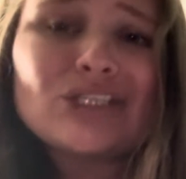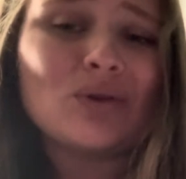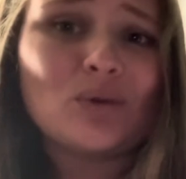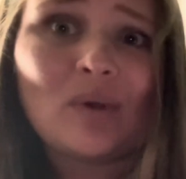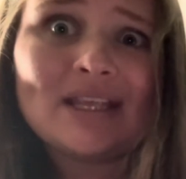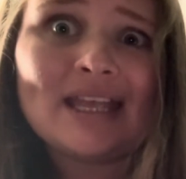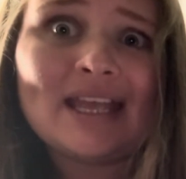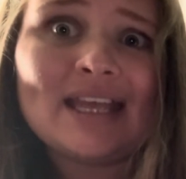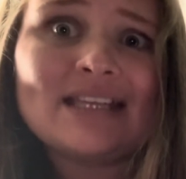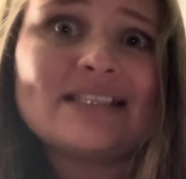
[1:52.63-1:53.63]
21
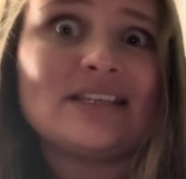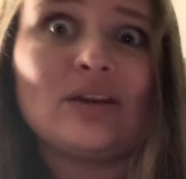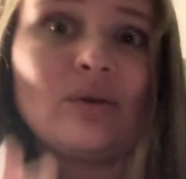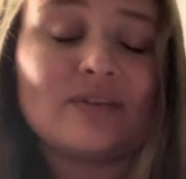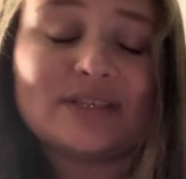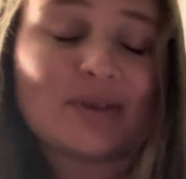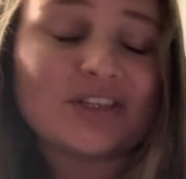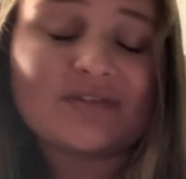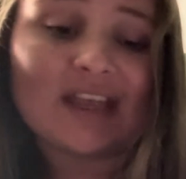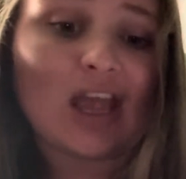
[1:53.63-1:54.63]
kids, especially
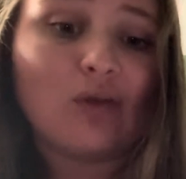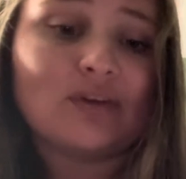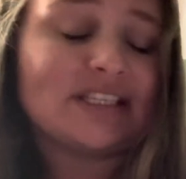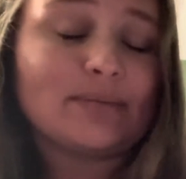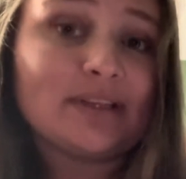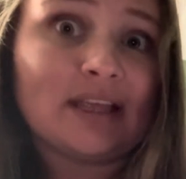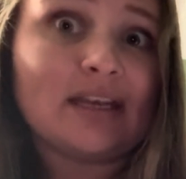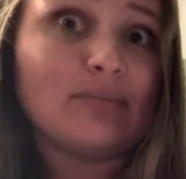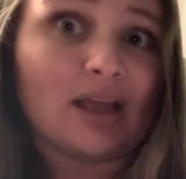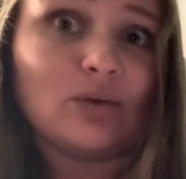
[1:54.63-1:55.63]
if they get
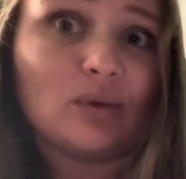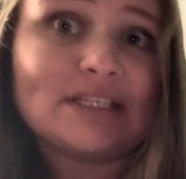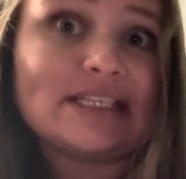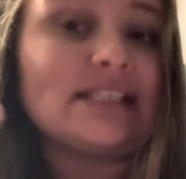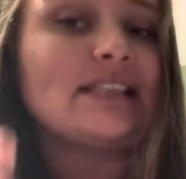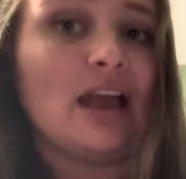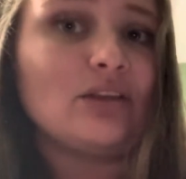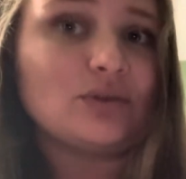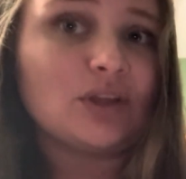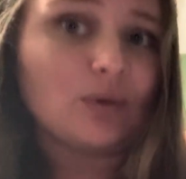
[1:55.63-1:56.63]
overstimulated by noises and sounds
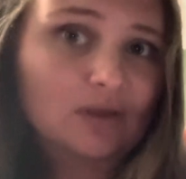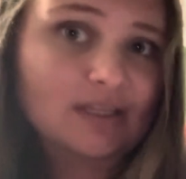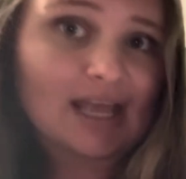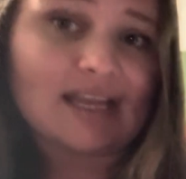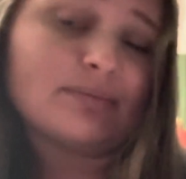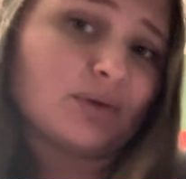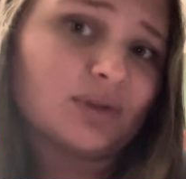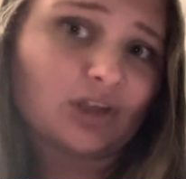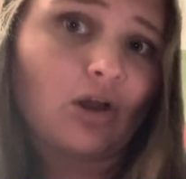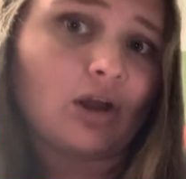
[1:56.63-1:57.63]
really quickly, that can be
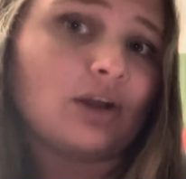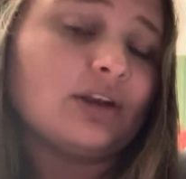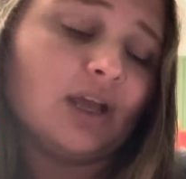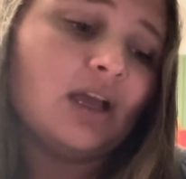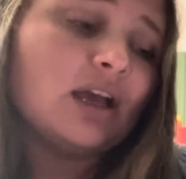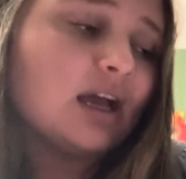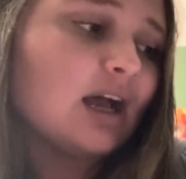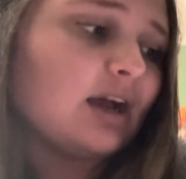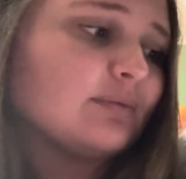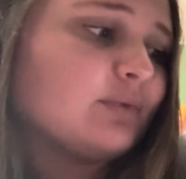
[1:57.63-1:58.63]
really hard
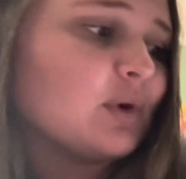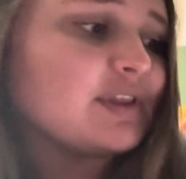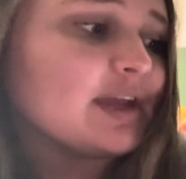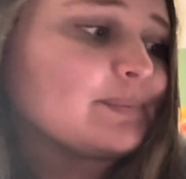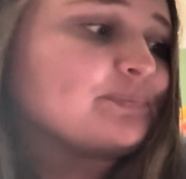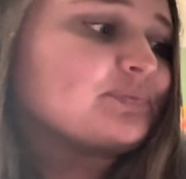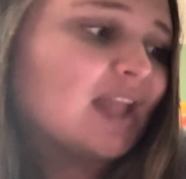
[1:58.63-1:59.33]
for them.